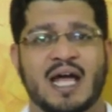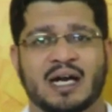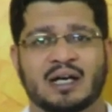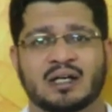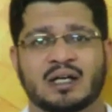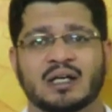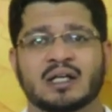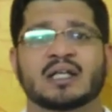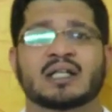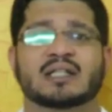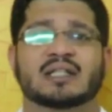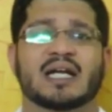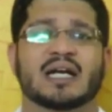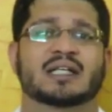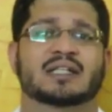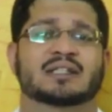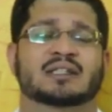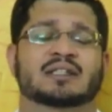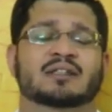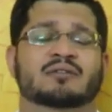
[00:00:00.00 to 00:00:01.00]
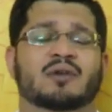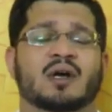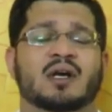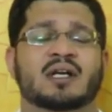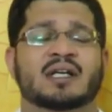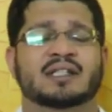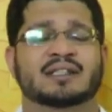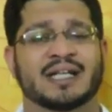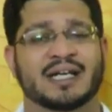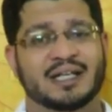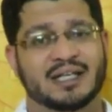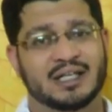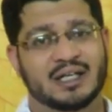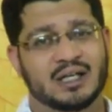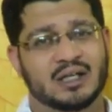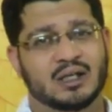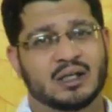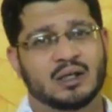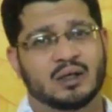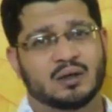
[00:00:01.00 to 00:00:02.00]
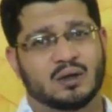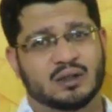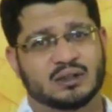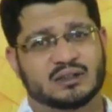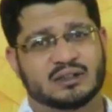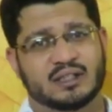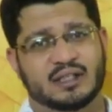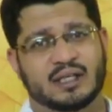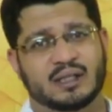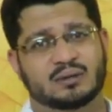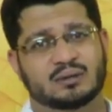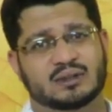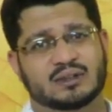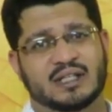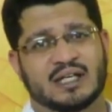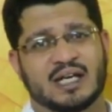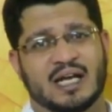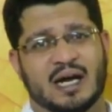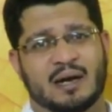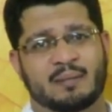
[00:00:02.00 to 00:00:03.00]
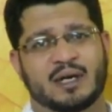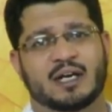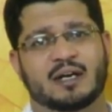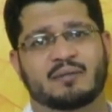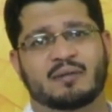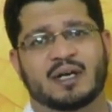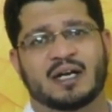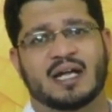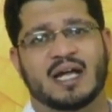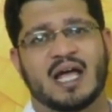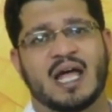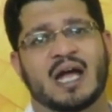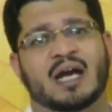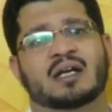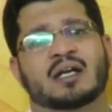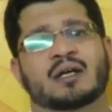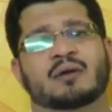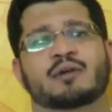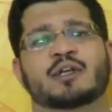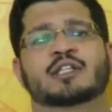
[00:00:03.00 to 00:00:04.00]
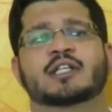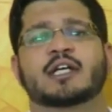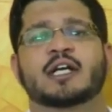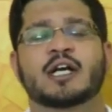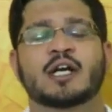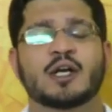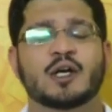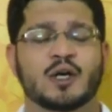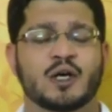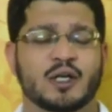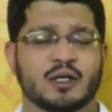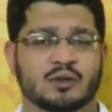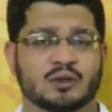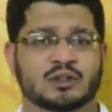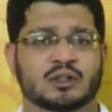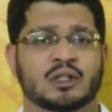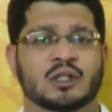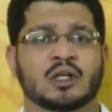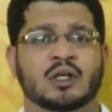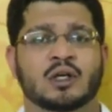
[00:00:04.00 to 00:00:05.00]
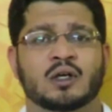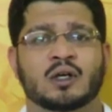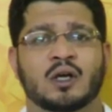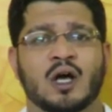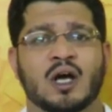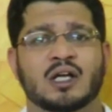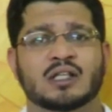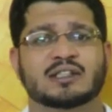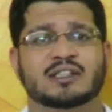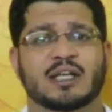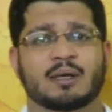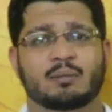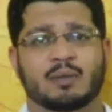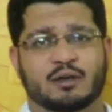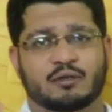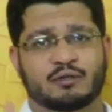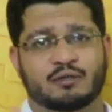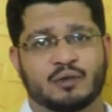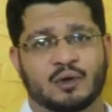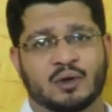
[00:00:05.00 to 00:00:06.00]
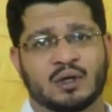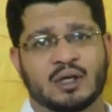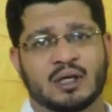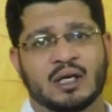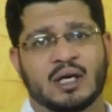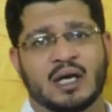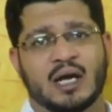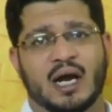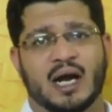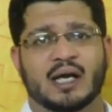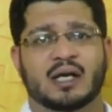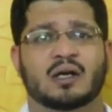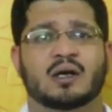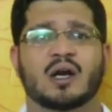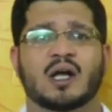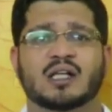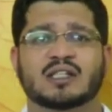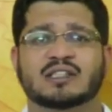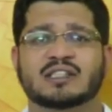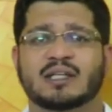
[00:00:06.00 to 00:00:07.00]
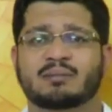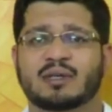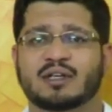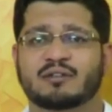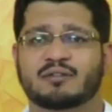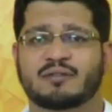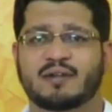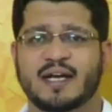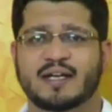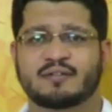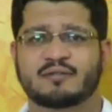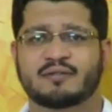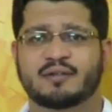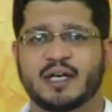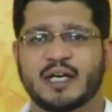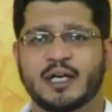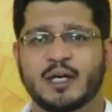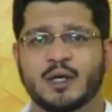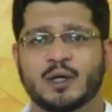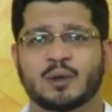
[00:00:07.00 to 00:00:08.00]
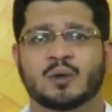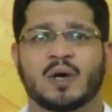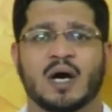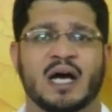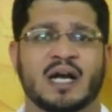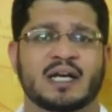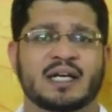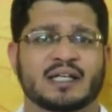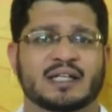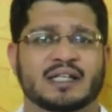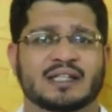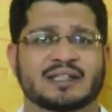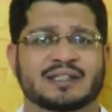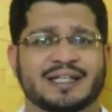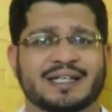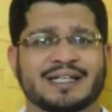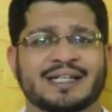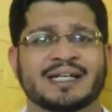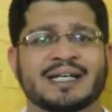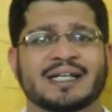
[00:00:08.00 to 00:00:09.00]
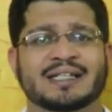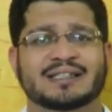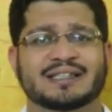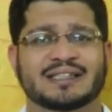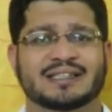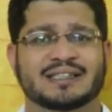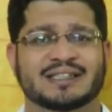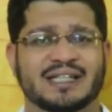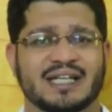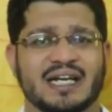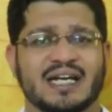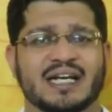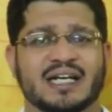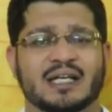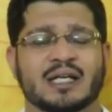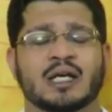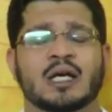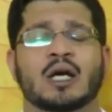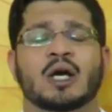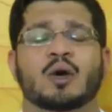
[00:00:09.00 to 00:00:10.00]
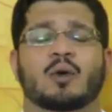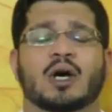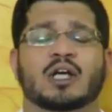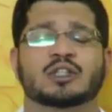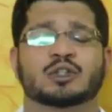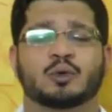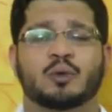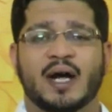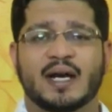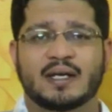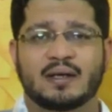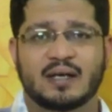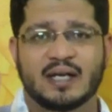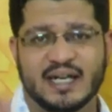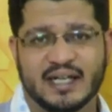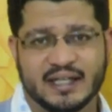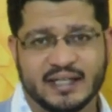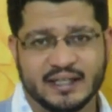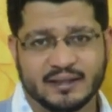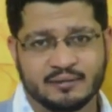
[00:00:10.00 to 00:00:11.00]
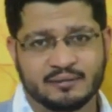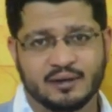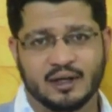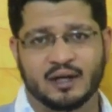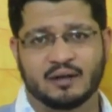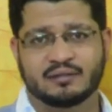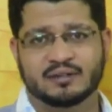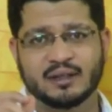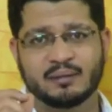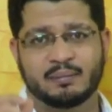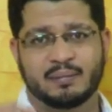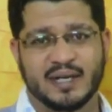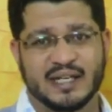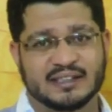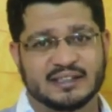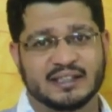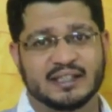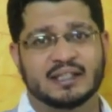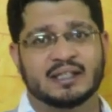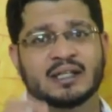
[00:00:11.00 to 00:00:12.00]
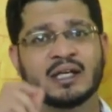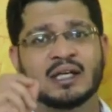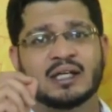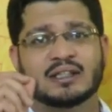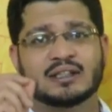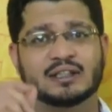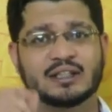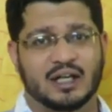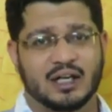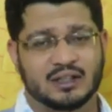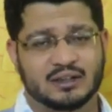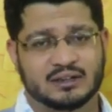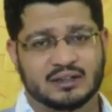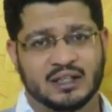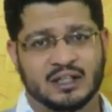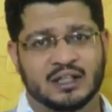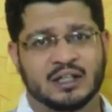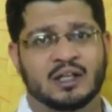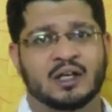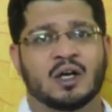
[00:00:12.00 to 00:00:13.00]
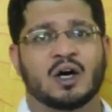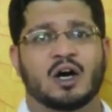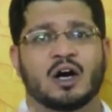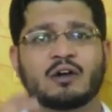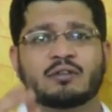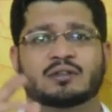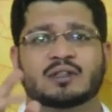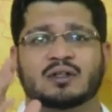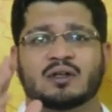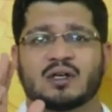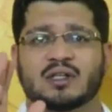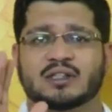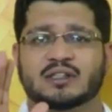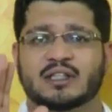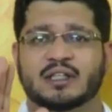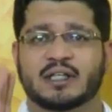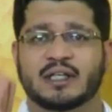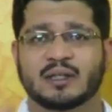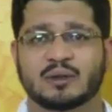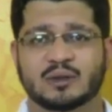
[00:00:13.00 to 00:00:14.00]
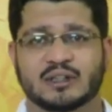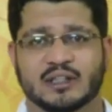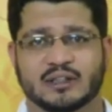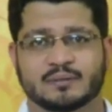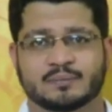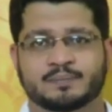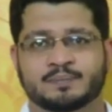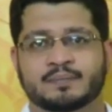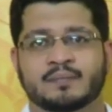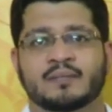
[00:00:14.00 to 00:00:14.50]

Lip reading: Act, that is the 42nd Constitutional Amendment Act, which introduced clause number 4 and clause number 5 into Article 368, was violative of the basic structure of the Constitution.